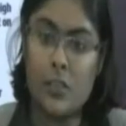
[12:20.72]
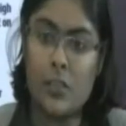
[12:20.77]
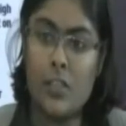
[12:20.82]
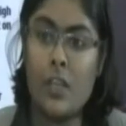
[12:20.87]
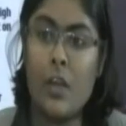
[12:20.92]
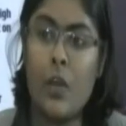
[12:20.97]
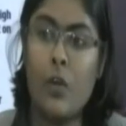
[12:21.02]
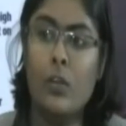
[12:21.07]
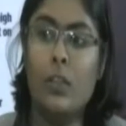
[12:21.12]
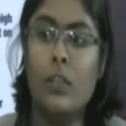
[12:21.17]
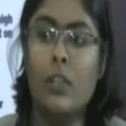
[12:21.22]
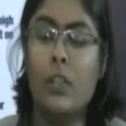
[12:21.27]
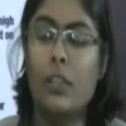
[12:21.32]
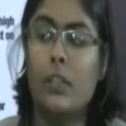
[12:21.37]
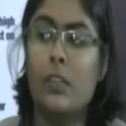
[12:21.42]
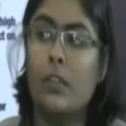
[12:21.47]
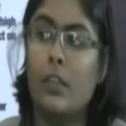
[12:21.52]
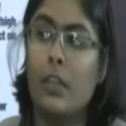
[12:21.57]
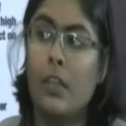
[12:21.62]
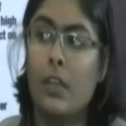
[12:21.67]
and hold
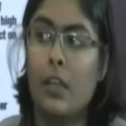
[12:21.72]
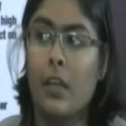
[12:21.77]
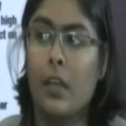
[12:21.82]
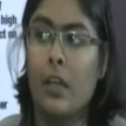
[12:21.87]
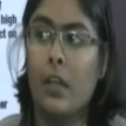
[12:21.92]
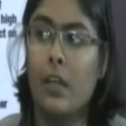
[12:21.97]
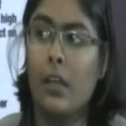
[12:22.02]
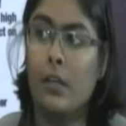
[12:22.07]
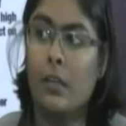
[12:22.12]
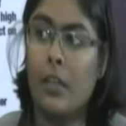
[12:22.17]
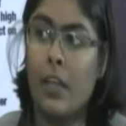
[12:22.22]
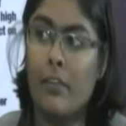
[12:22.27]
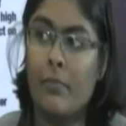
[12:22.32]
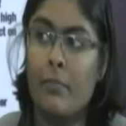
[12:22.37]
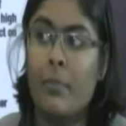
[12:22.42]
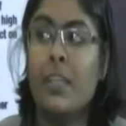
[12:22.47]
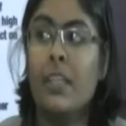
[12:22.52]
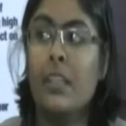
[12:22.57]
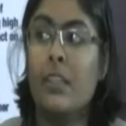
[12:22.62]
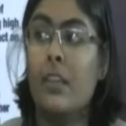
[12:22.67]
the
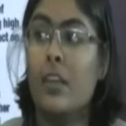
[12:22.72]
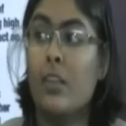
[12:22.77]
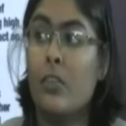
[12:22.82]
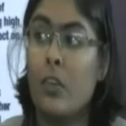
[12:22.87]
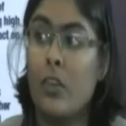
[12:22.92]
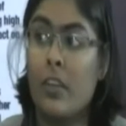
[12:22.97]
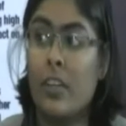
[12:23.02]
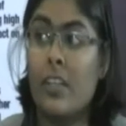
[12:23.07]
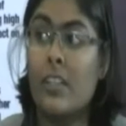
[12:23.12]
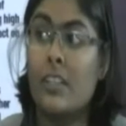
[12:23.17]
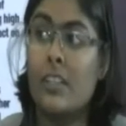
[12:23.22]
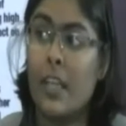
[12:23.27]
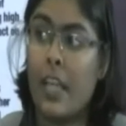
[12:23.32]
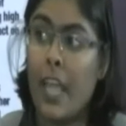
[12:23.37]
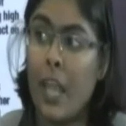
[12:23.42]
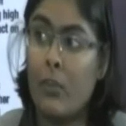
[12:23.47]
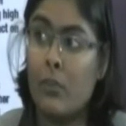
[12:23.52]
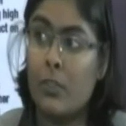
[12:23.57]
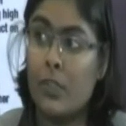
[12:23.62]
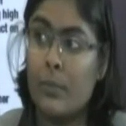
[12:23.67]
government and the authorities
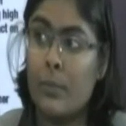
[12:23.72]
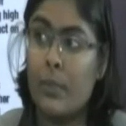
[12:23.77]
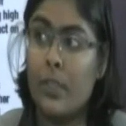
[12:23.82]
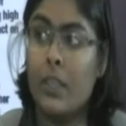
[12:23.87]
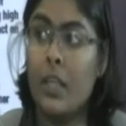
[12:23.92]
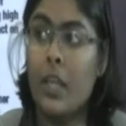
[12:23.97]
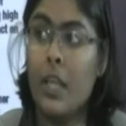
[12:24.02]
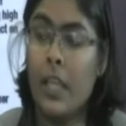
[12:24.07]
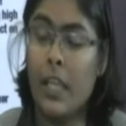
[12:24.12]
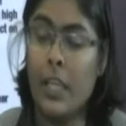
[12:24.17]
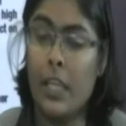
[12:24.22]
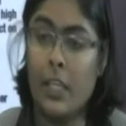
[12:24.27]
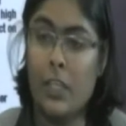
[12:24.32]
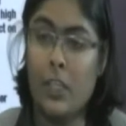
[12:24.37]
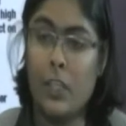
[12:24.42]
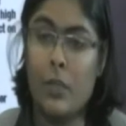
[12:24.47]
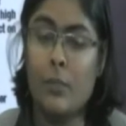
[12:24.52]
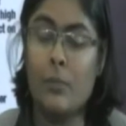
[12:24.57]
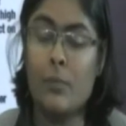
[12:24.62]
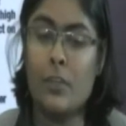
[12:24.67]
accountable in
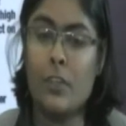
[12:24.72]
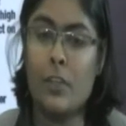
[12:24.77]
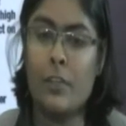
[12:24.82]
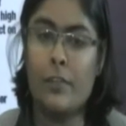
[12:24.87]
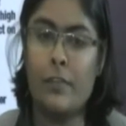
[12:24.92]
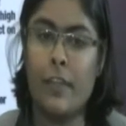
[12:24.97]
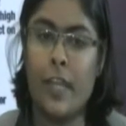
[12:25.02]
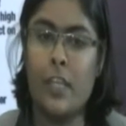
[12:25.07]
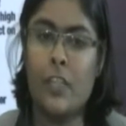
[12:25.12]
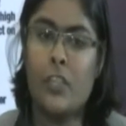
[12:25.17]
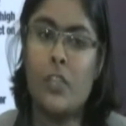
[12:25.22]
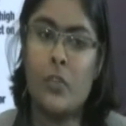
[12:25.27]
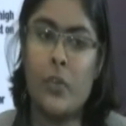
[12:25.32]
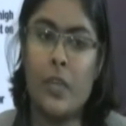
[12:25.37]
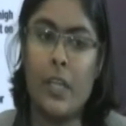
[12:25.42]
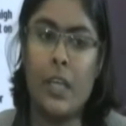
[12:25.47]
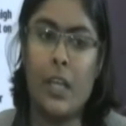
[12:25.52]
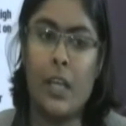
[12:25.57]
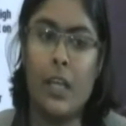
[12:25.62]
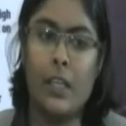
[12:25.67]
terms of
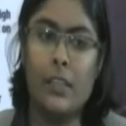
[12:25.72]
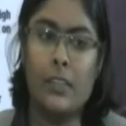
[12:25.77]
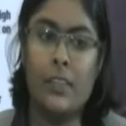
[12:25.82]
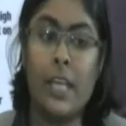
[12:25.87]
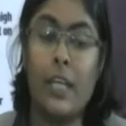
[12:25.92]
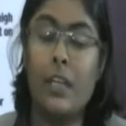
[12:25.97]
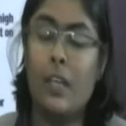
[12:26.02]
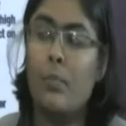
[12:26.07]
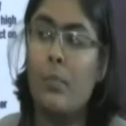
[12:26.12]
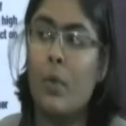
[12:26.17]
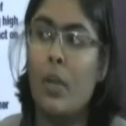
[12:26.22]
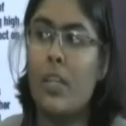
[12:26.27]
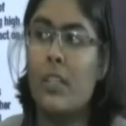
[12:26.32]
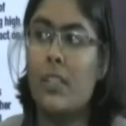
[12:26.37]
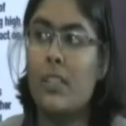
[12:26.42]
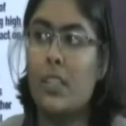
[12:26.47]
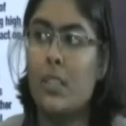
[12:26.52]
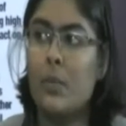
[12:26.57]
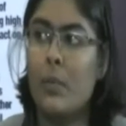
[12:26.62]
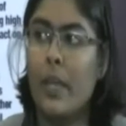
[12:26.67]
ensuring a gender
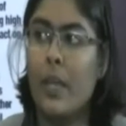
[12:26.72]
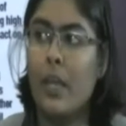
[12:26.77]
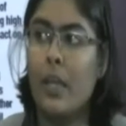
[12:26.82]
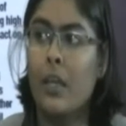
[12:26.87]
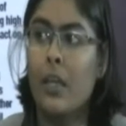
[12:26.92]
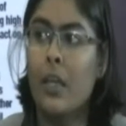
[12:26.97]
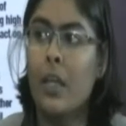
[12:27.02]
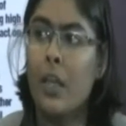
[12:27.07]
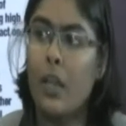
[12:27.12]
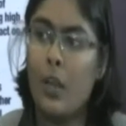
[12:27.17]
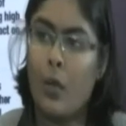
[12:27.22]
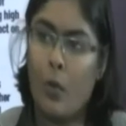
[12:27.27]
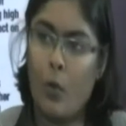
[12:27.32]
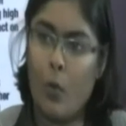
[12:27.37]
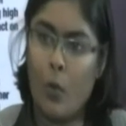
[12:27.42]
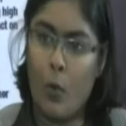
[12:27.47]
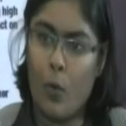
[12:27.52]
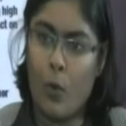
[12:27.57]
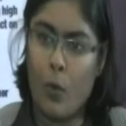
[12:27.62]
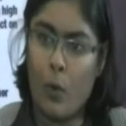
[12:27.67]
policy where
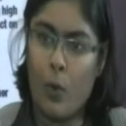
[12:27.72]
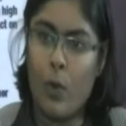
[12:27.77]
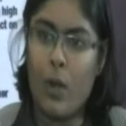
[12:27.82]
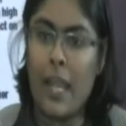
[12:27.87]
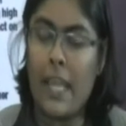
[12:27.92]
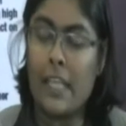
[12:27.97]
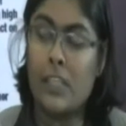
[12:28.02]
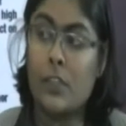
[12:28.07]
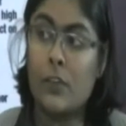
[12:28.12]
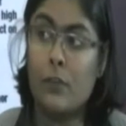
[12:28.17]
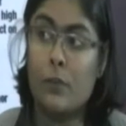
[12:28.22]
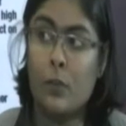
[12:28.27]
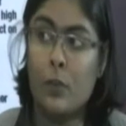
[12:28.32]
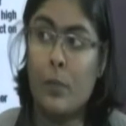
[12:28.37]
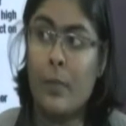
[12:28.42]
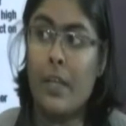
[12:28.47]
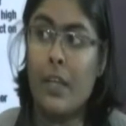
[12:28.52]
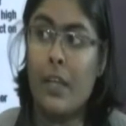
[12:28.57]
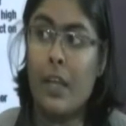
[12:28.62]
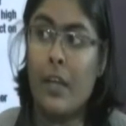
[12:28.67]
all likes of
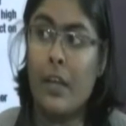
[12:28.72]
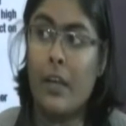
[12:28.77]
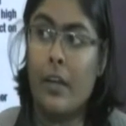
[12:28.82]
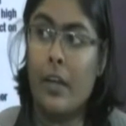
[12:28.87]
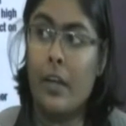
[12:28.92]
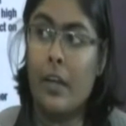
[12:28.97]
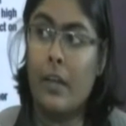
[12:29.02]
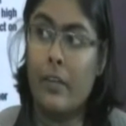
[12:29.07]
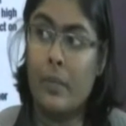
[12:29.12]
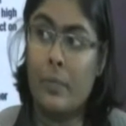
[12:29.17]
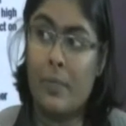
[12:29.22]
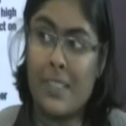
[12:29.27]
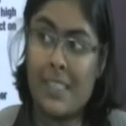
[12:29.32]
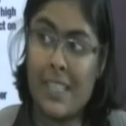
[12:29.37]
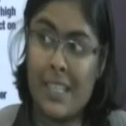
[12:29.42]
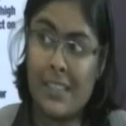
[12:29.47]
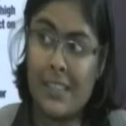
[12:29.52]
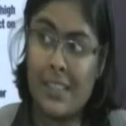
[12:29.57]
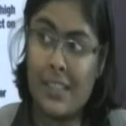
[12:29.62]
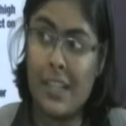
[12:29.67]
women are
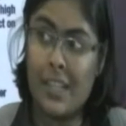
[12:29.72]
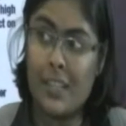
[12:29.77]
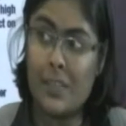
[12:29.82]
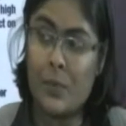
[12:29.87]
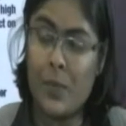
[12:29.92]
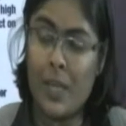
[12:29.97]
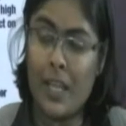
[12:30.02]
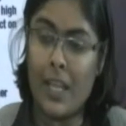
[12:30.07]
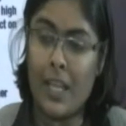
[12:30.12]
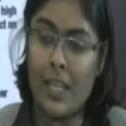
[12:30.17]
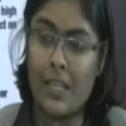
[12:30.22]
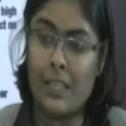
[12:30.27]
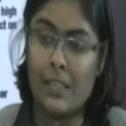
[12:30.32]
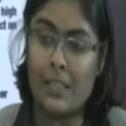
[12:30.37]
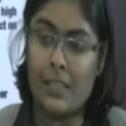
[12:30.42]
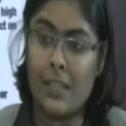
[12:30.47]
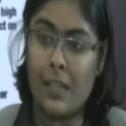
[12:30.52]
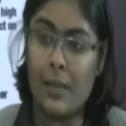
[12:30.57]
represented as well as